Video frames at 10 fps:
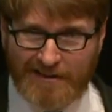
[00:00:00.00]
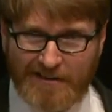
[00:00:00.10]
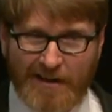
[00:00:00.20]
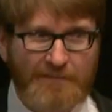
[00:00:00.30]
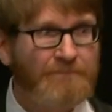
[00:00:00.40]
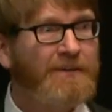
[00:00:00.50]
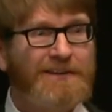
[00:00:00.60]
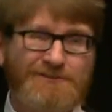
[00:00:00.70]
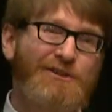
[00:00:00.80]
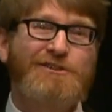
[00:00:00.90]
night.
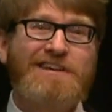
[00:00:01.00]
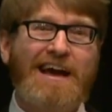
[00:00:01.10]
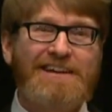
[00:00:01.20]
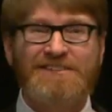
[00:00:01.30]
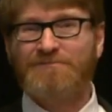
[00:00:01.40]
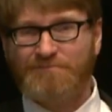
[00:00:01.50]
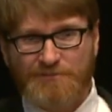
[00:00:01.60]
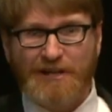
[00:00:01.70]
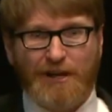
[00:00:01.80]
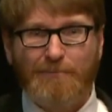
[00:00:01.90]
Good night.
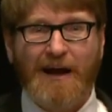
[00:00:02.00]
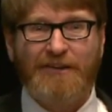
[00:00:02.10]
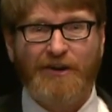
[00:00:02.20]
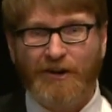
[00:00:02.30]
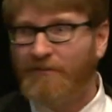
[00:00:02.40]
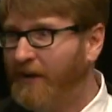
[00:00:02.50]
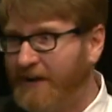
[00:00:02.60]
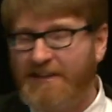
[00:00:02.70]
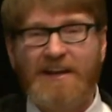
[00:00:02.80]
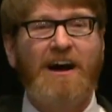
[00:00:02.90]
Say goodbye to her. I
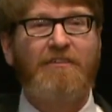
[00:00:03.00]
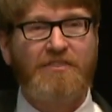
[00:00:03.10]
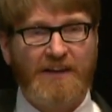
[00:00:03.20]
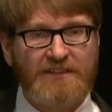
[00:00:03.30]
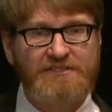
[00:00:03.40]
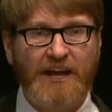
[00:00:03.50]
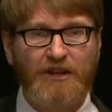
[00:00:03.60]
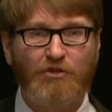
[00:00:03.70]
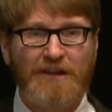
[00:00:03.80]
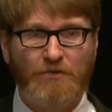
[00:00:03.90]
take off the next day and
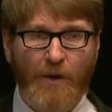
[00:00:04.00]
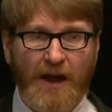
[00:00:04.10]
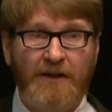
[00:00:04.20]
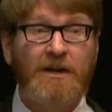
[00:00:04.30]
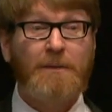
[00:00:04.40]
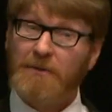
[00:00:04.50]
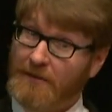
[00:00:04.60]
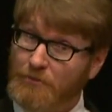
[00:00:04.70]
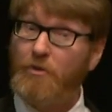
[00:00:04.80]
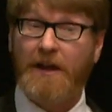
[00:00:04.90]
drive away, but
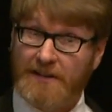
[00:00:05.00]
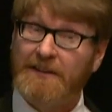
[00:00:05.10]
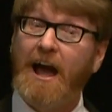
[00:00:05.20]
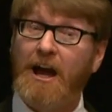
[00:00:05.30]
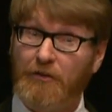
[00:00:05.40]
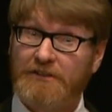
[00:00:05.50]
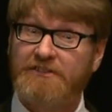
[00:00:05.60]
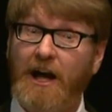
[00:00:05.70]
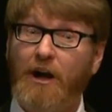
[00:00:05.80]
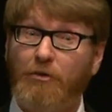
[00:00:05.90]
I'm doing it a diary
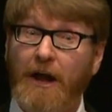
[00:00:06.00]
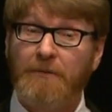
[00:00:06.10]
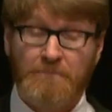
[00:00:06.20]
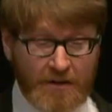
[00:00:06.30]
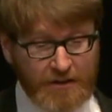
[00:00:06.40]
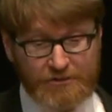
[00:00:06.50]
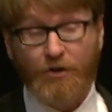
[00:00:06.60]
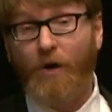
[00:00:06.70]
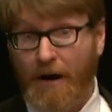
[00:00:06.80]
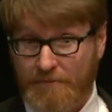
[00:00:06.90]
style, right?
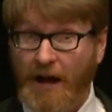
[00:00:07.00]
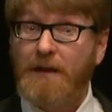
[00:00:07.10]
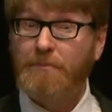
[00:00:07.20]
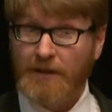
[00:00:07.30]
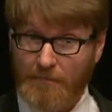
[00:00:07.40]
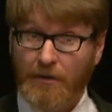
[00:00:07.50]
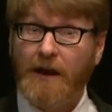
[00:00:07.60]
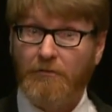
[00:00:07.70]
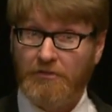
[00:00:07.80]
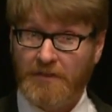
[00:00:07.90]
So I'm typing about
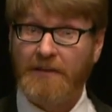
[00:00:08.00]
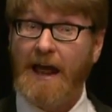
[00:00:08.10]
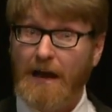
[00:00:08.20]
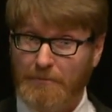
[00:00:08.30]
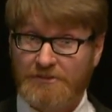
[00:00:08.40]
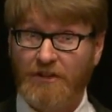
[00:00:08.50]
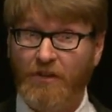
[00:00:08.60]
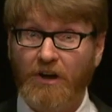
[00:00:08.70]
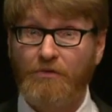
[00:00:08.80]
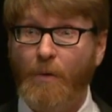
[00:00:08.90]
everything that happens
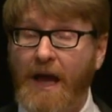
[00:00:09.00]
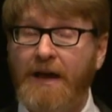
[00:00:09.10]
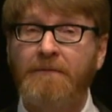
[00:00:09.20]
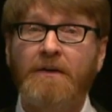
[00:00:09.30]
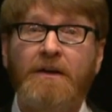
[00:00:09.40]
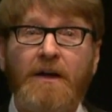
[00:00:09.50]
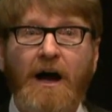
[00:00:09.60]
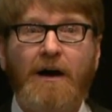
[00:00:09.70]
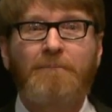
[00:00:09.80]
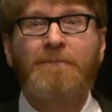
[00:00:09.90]
along the way.
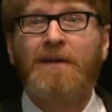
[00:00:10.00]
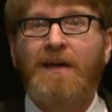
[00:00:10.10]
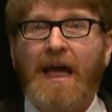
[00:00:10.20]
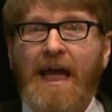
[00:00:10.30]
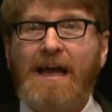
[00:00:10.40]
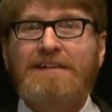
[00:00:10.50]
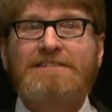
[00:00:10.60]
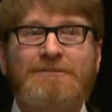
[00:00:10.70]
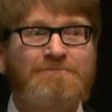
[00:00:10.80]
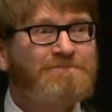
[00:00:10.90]
Um,
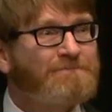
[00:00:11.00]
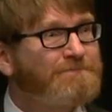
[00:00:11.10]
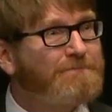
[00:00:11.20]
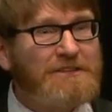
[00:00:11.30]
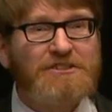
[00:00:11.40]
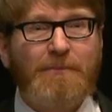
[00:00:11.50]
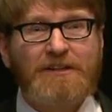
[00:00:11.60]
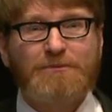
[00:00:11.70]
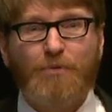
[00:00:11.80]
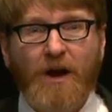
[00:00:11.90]
And much to my
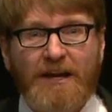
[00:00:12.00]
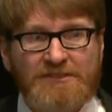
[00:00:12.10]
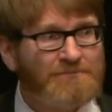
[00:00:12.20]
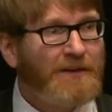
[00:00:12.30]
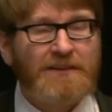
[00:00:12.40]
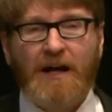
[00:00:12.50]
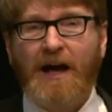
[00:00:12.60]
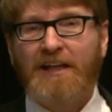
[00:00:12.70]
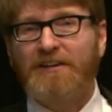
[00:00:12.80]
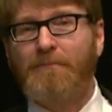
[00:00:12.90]
surprise, I
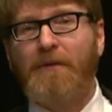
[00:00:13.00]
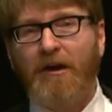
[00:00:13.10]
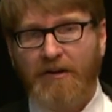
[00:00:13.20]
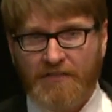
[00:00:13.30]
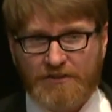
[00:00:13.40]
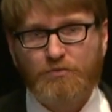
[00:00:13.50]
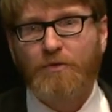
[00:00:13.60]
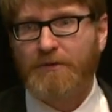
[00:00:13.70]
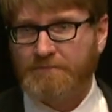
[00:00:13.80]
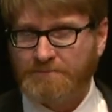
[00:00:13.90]
ended up marrying this woman.